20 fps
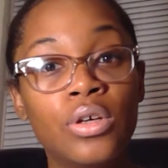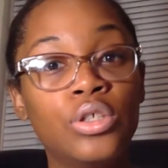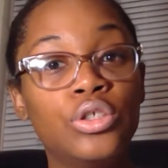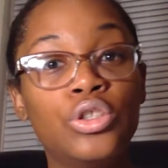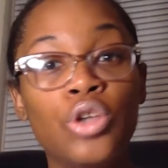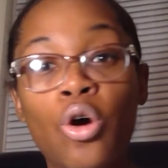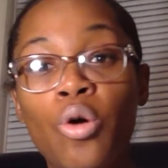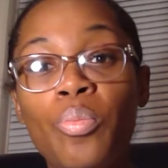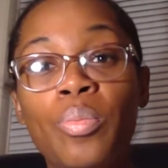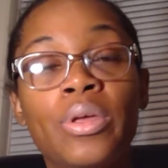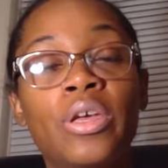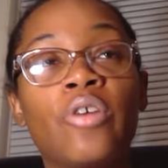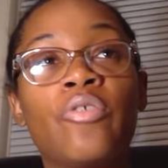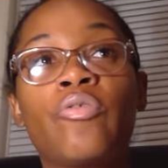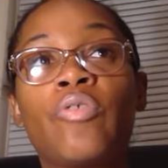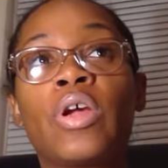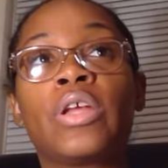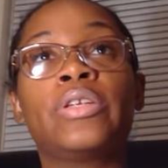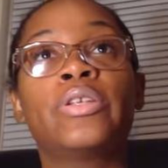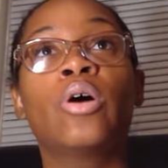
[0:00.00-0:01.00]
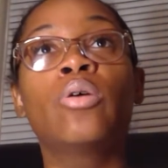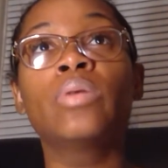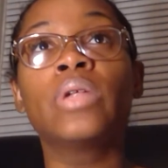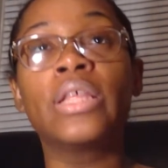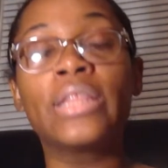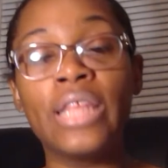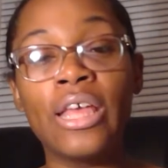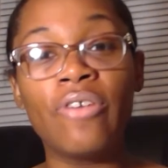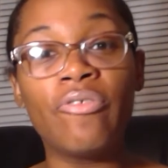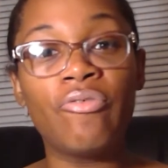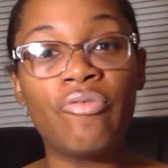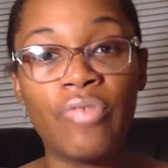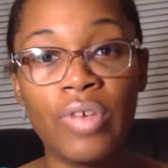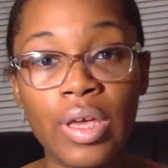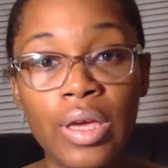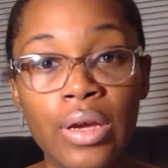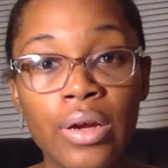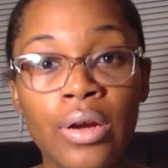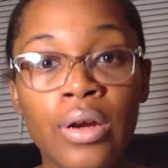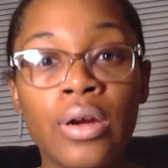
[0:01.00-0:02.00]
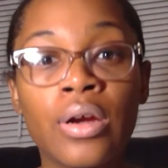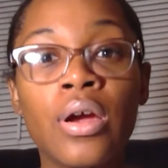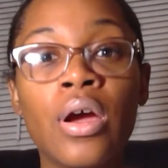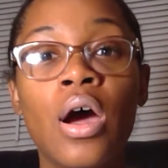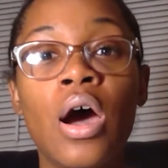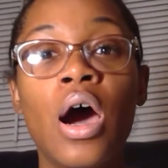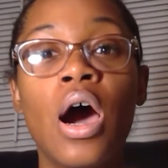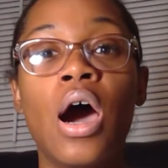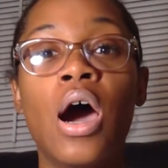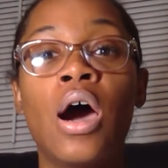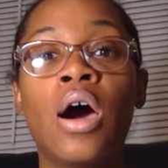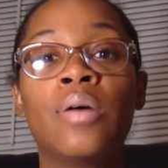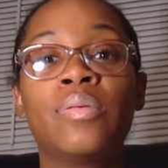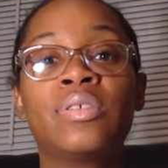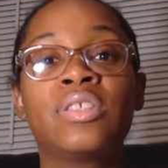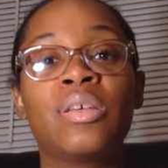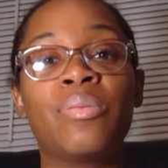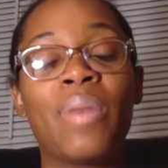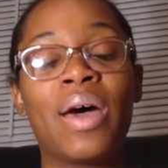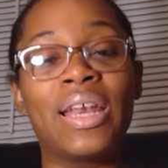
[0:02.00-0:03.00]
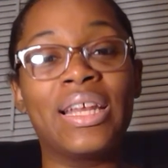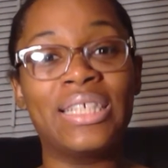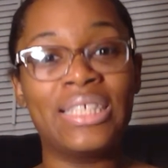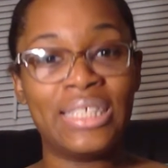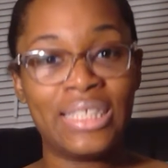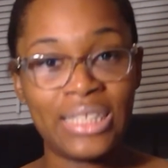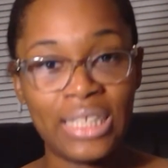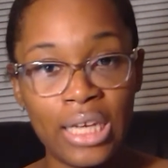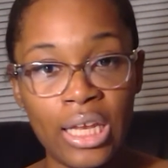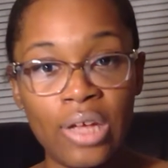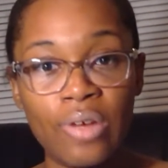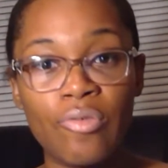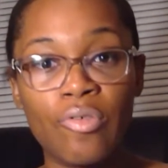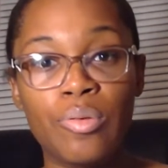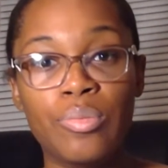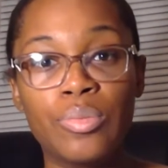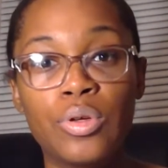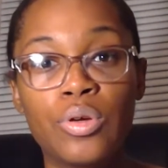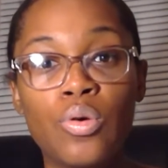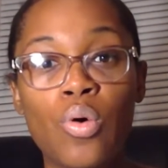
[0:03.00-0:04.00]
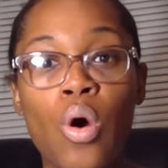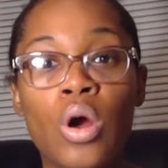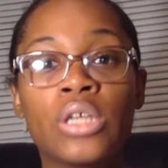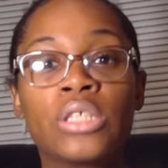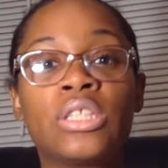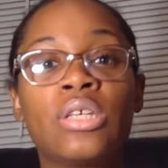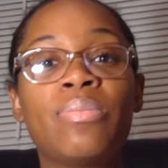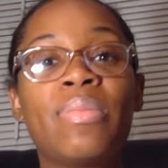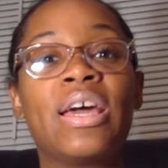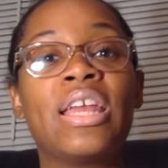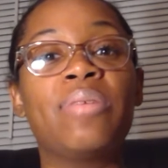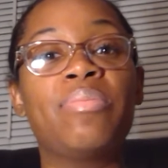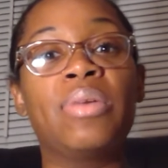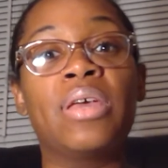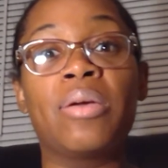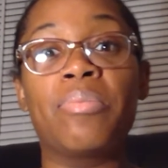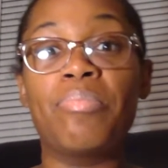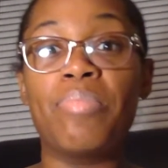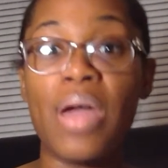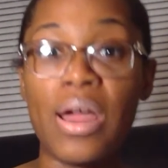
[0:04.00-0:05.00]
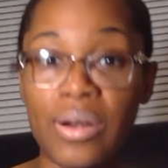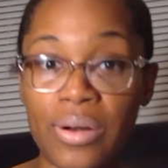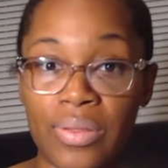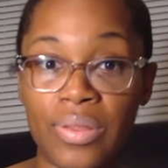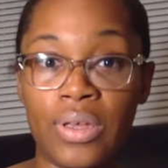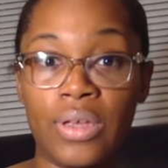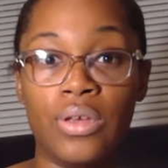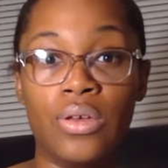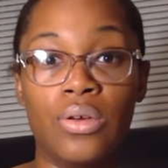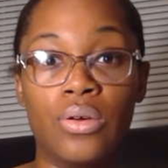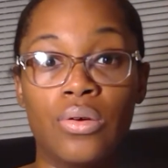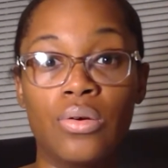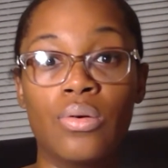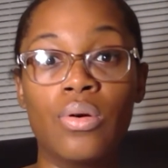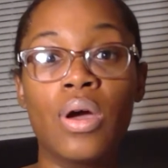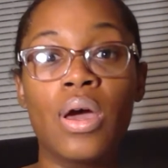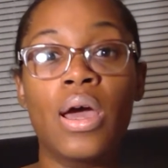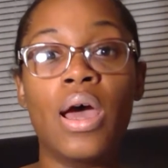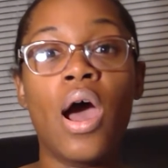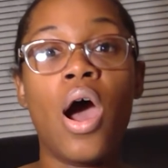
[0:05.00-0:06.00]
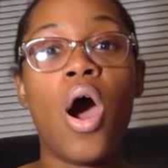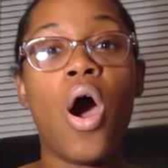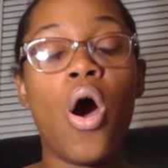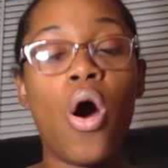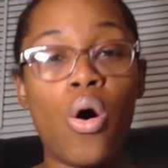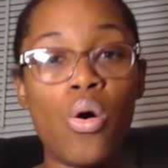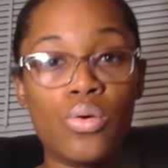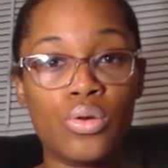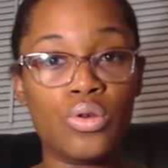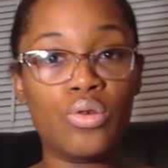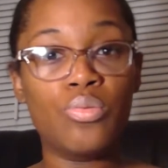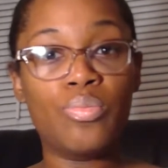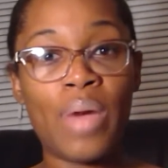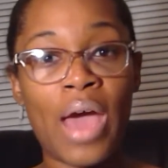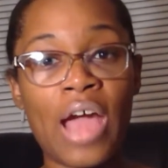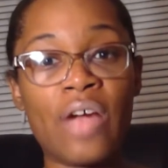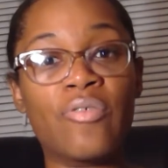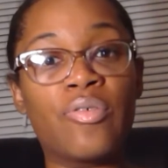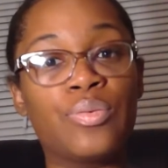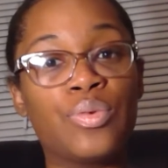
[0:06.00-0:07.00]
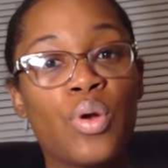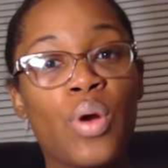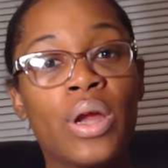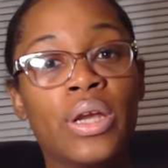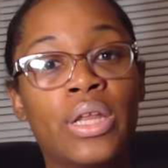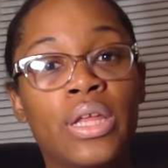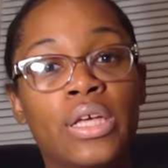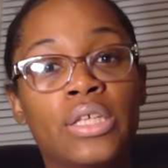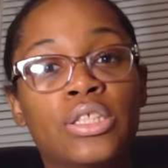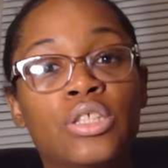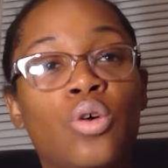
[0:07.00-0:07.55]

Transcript: Don't be afraid. Don't let that fear of somebody stealing from you or somebody being better than you hold you back from your ideas.